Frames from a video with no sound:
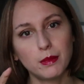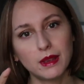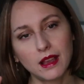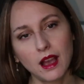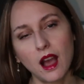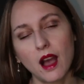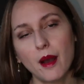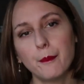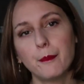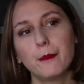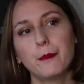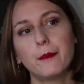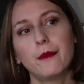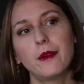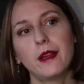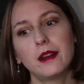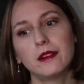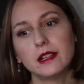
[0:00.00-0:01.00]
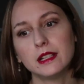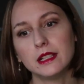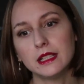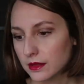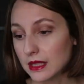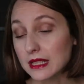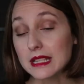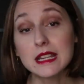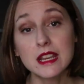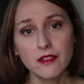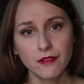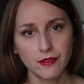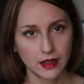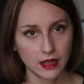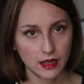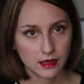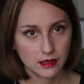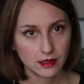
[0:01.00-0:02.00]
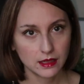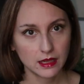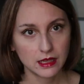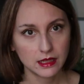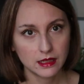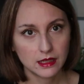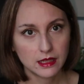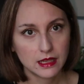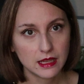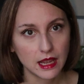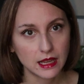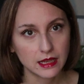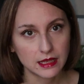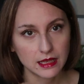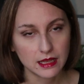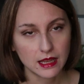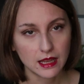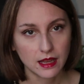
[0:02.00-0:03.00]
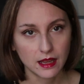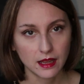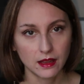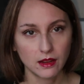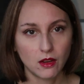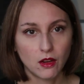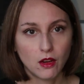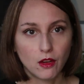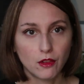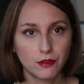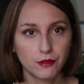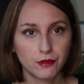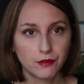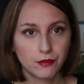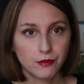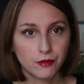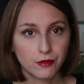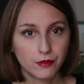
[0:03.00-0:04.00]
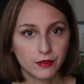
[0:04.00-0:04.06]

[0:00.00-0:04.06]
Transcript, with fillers: become very significant in the idea of